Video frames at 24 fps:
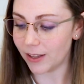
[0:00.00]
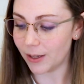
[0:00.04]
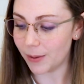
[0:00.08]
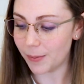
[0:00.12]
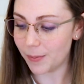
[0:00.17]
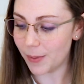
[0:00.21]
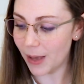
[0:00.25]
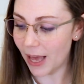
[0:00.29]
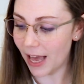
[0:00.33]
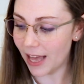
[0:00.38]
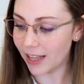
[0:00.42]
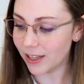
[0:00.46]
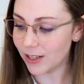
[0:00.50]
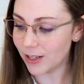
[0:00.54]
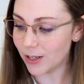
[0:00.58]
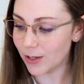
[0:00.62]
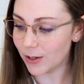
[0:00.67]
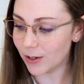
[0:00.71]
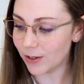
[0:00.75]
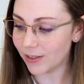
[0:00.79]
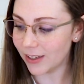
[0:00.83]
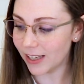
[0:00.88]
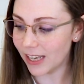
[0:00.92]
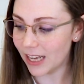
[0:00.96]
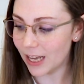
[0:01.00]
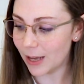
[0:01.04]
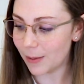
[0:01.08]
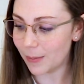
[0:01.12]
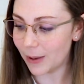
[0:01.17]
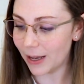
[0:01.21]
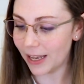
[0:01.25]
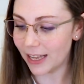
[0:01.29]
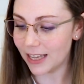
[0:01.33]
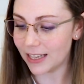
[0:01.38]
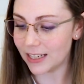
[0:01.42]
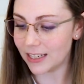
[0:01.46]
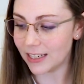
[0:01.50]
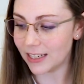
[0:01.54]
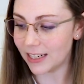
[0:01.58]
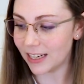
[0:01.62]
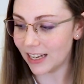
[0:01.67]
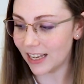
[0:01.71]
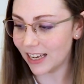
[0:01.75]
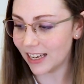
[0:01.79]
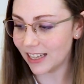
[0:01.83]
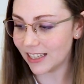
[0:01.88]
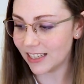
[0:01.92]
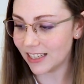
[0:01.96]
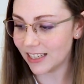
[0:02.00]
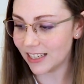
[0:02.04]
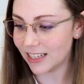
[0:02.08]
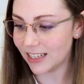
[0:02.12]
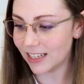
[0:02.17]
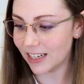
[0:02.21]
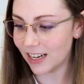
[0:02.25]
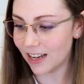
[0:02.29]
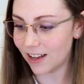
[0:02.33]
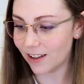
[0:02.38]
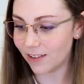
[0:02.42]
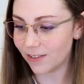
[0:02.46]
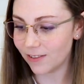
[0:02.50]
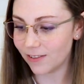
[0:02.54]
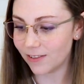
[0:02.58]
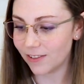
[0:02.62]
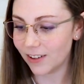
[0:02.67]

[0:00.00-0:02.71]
the pants over here by his knee and stuff.